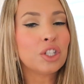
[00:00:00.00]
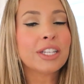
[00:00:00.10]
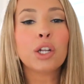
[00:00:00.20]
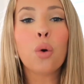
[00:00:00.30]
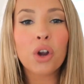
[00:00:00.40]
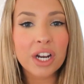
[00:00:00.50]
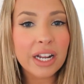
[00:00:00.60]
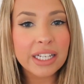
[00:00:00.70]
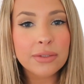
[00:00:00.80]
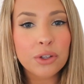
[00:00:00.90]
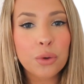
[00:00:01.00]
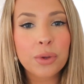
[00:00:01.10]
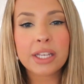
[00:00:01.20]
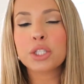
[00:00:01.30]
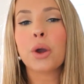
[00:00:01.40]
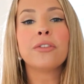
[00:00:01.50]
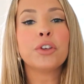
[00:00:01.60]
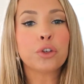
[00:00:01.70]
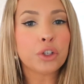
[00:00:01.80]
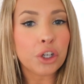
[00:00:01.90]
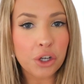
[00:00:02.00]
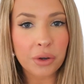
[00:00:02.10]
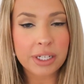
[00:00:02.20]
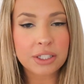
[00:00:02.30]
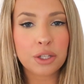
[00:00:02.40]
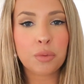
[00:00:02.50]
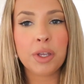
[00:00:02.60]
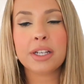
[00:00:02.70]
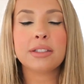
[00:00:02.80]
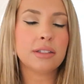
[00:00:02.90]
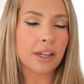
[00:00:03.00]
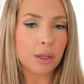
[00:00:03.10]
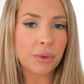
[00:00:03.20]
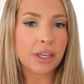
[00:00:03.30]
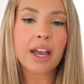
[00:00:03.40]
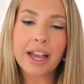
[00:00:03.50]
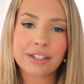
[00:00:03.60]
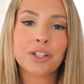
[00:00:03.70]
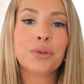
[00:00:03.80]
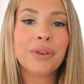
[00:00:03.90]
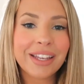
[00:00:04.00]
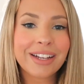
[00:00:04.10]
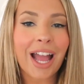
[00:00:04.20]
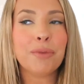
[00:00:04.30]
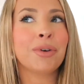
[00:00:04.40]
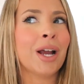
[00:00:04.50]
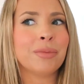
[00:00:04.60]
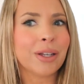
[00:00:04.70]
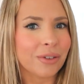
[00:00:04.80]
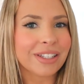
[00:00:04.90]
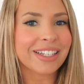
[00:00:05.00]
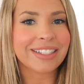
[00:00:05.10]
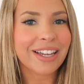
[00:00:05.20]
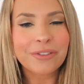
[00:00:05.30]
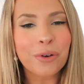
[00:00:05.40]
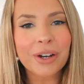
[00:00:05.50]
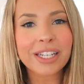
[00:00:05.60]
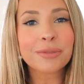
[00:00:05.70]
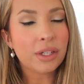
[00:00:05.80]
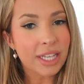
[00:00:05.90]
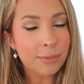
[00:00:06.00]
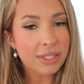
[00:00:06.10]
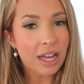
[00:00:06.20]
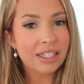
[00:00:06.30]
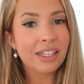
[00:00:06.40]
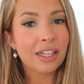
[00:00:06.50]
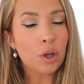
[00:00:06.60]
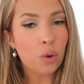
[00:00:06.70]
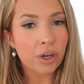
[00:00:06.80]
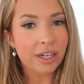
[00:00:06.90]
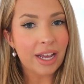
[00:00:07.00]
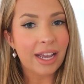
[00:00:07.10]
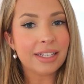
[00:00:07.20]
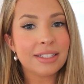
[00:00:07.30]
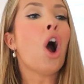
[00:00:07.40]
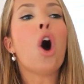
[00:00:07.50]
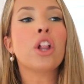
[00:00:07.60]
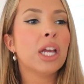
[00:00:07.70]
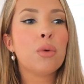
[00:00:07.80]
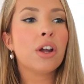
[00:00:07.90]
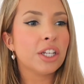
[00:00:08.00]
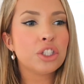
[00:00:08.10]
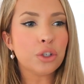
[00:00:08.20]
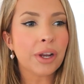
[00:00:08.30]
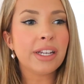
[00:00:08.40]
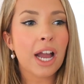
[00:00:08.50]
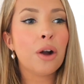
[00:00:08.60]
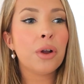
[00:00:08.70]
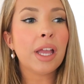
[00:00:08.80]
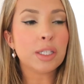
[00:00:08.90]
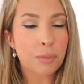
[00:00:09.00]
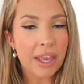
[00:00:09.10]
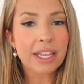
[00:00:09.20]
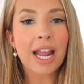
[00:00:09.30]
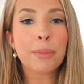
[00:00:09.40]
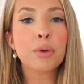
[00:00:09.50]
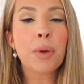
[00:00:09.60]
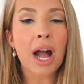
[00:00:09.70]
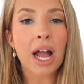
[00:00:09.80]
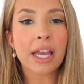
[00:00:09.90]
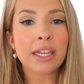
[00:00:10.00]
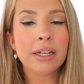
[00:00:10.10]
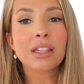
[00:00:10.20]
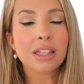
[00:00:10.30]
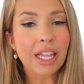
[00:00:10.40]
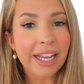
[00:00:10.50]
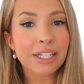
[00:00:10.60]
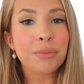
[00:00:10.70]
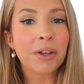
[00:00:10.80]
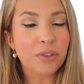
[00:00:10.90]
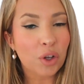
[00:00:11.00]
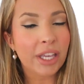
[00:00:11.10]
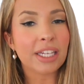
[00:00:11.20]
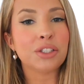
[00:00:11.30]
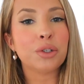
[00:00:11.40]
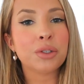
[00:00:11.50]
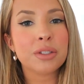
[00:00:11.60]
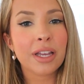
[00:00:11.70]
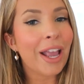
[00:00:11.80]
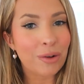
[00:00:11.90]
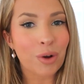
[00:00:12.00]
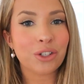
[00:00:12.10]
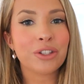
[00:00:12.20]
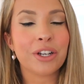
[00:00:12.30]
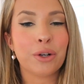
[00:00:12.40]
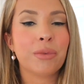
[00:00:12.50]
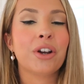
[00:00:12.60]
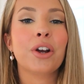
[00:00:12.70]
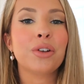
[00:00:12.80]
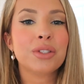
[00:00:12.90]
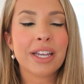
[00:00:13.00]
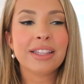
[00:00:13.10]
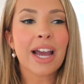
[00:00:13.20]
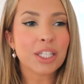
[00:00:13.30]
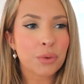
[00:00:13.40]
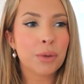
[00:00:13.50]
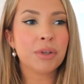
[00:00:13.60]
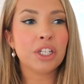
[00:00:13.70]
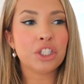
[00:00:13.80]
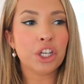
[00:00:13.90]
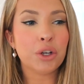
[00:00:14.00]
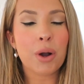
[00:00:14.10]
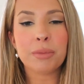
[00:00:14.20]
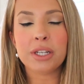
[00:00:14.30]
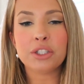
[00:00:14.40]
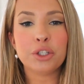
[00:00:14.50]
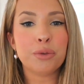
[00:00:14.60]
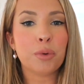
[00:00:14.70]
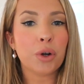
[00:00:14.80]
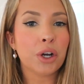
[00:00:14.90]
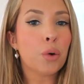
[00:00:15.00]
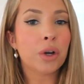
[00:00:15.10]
get organized for the week so I feel good going into the week, because it's gonna be a hectic week, but I'm like really excited for it. Once I'm done getting organized, all I want to do right now is bake an apple pie, light my fall candle, and watch the Gilmore Girls. And that's what I'm gonna do. I'm gonna do more